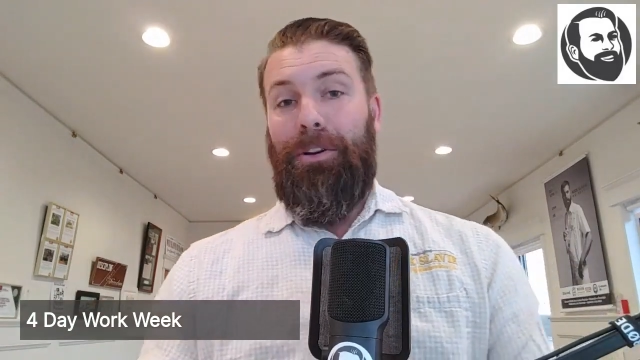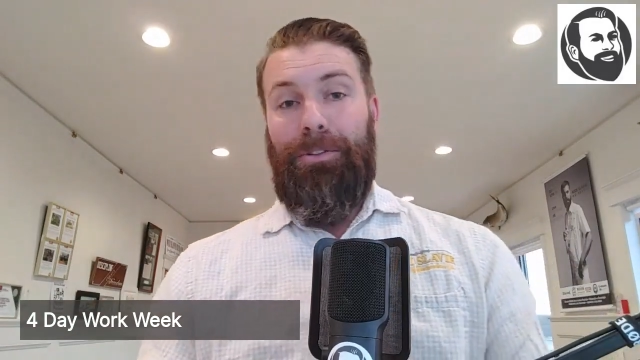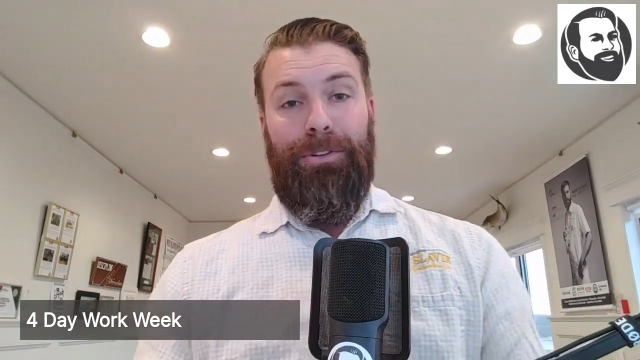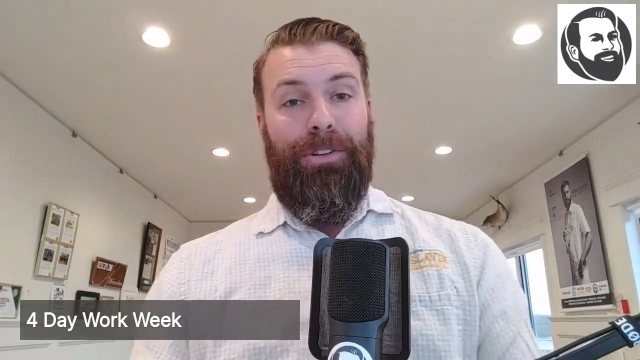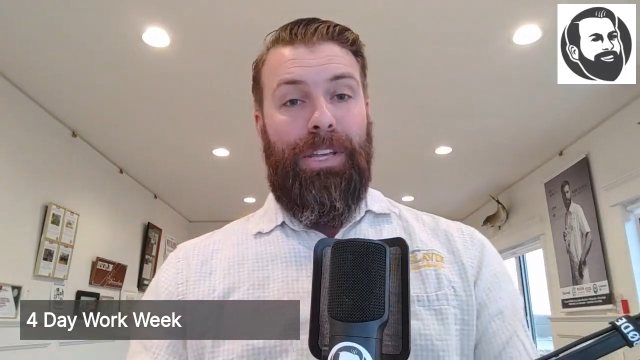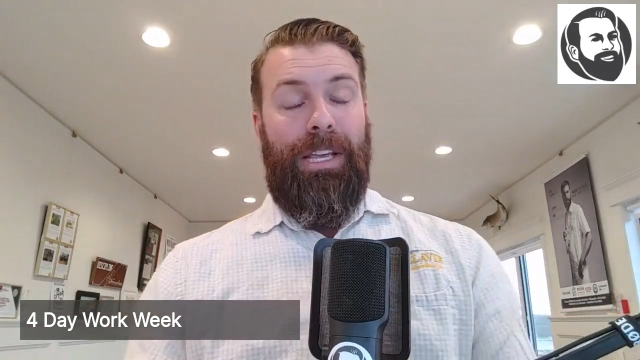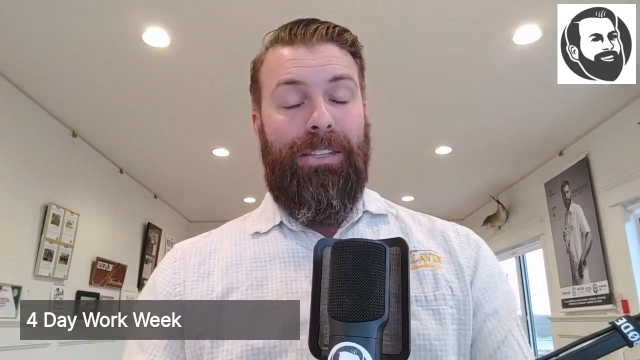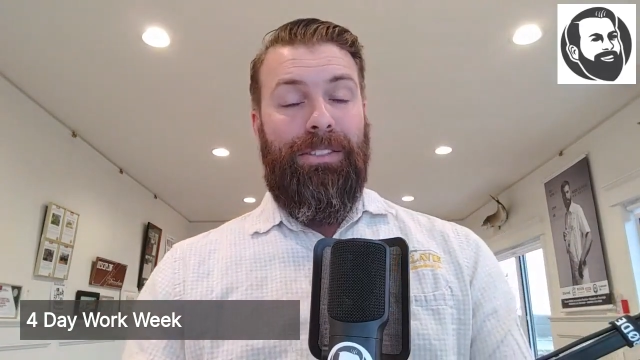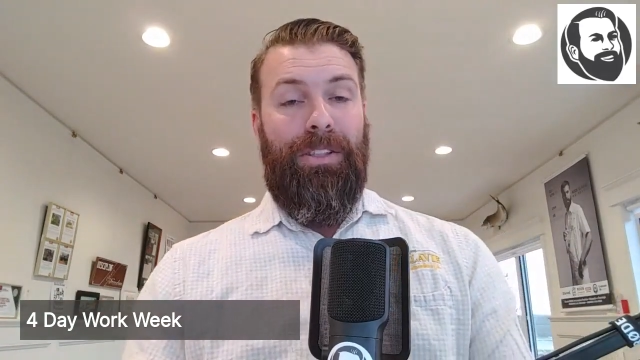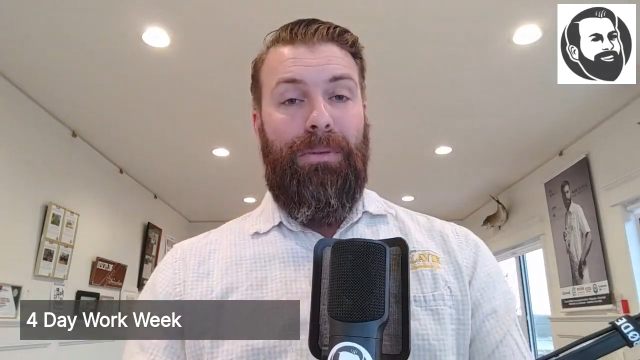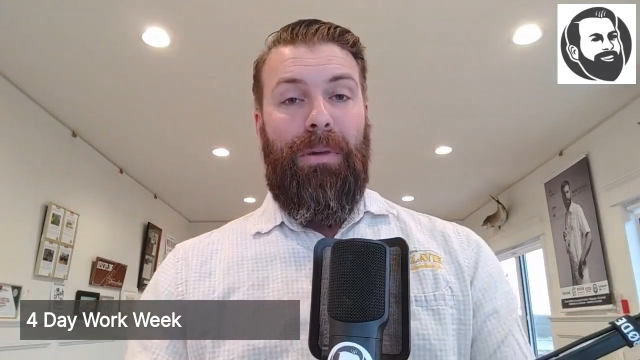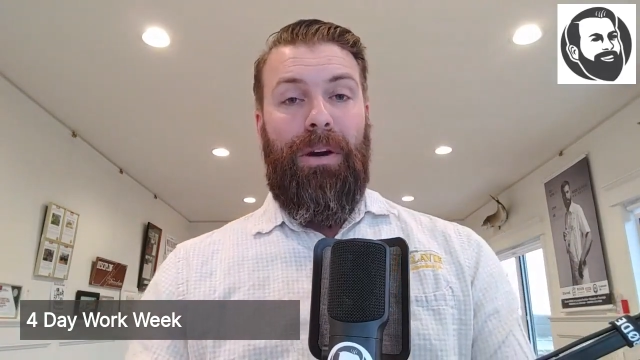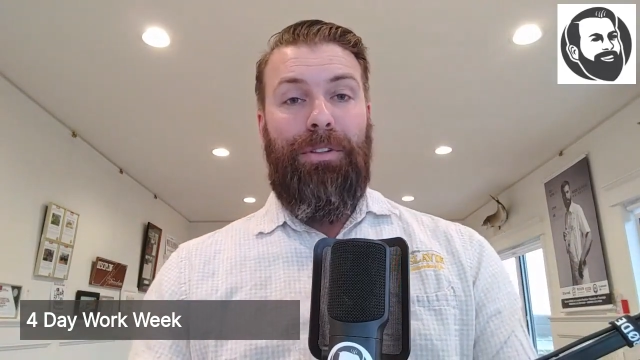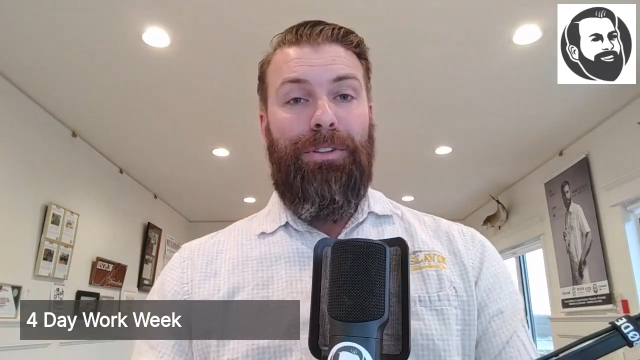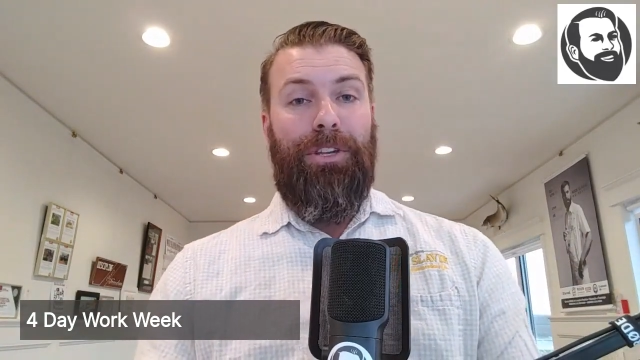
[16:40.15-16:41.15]
other days in the
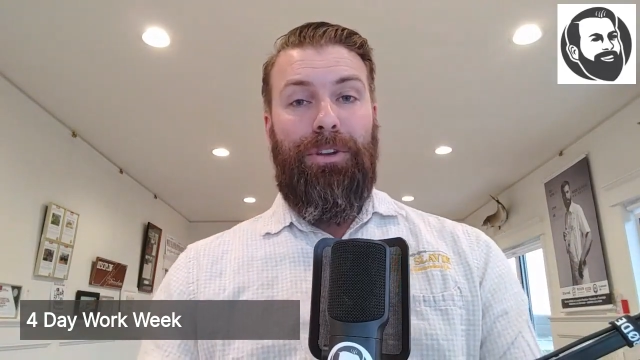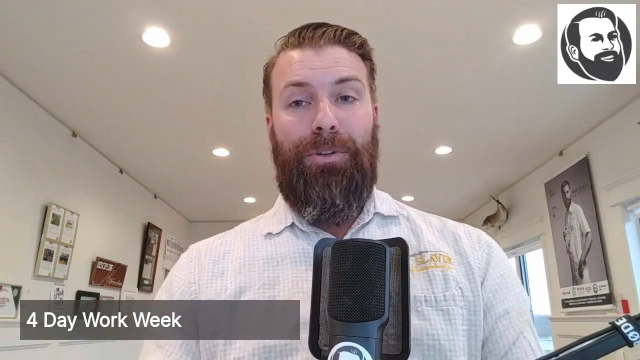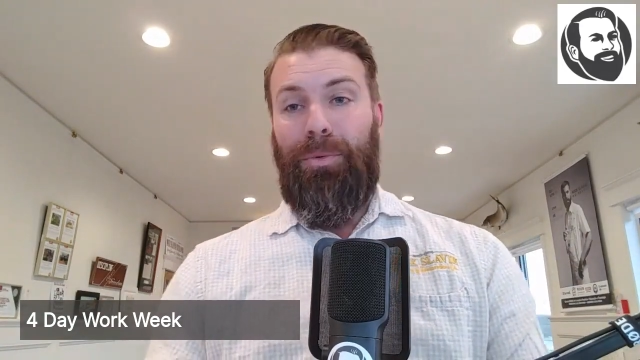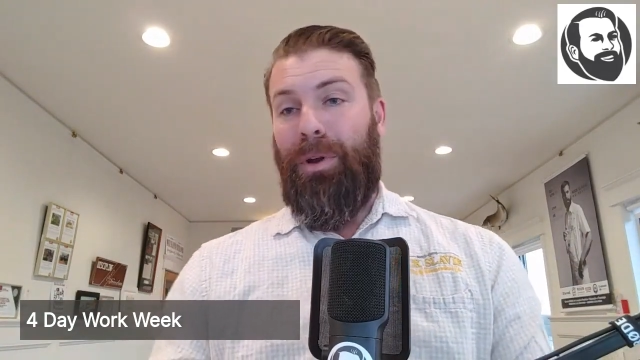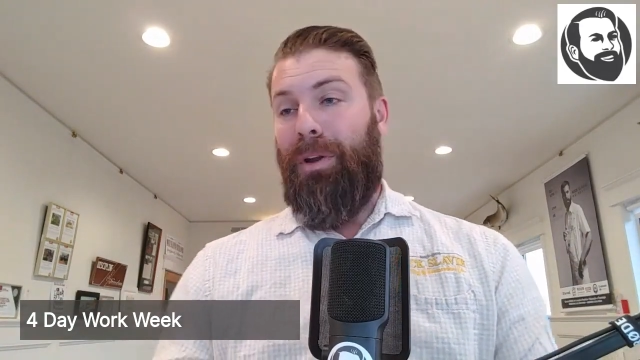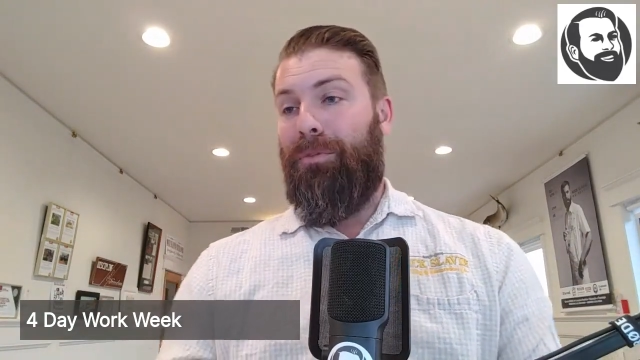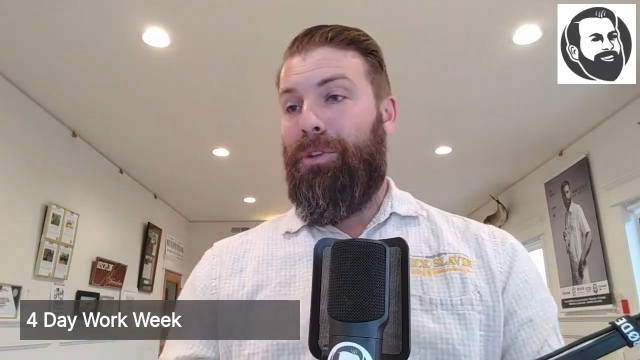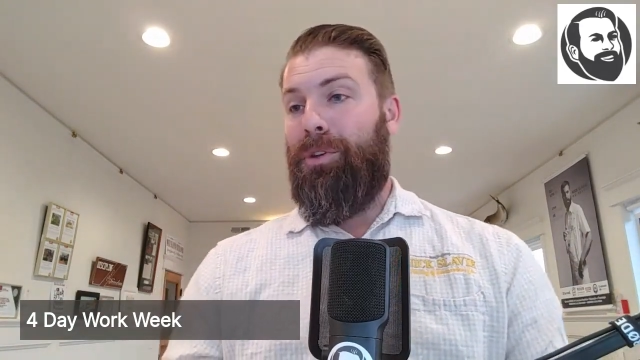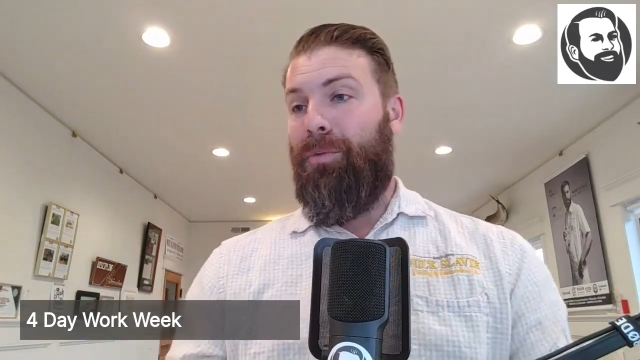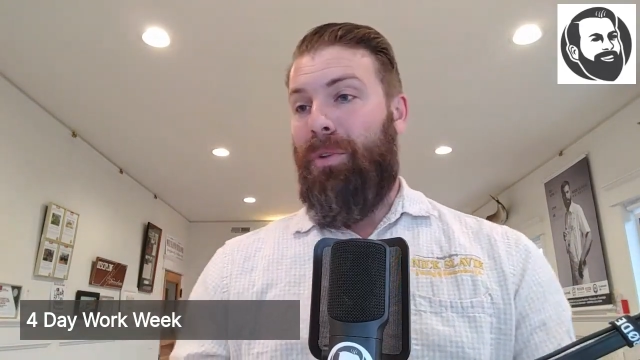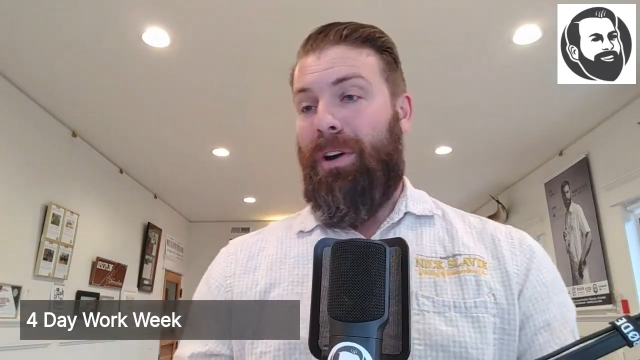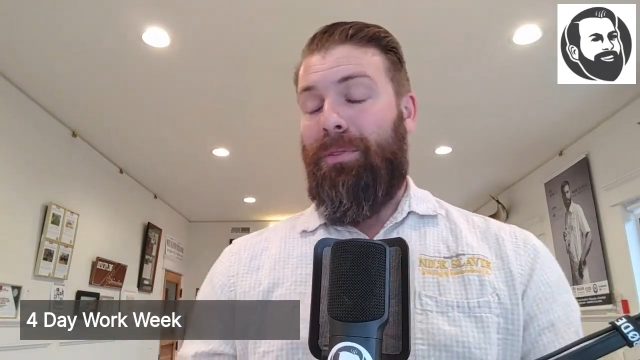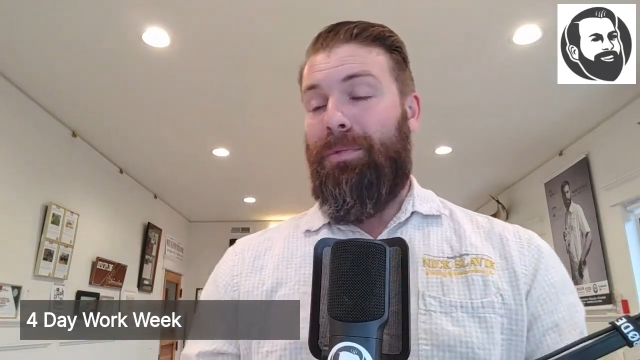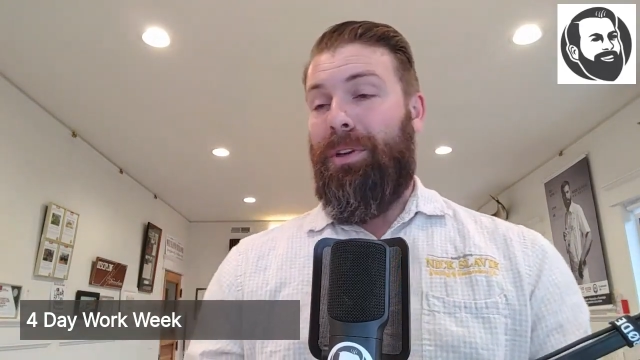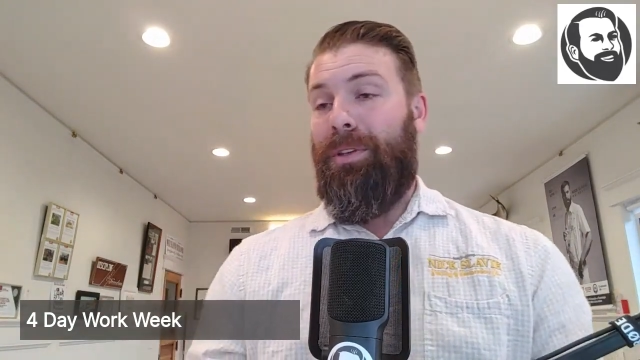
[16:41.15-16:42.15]
month to do whatever you
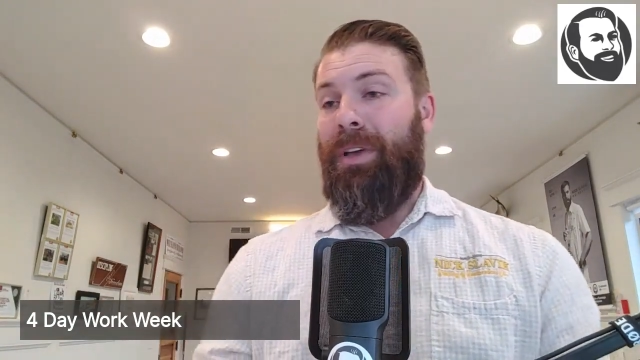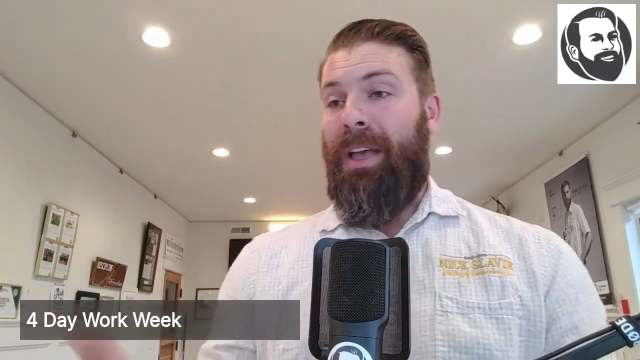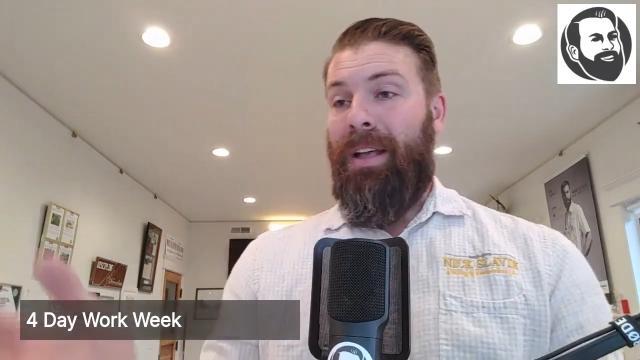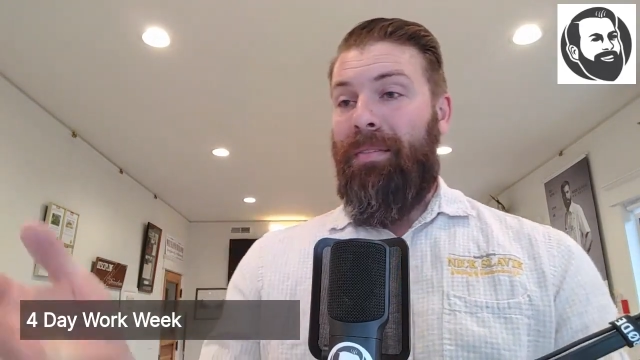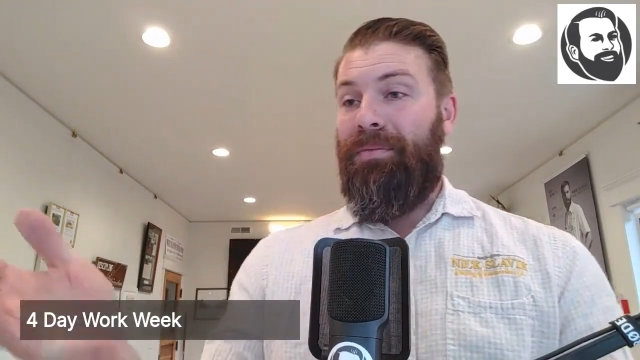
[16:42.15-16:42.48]
want with.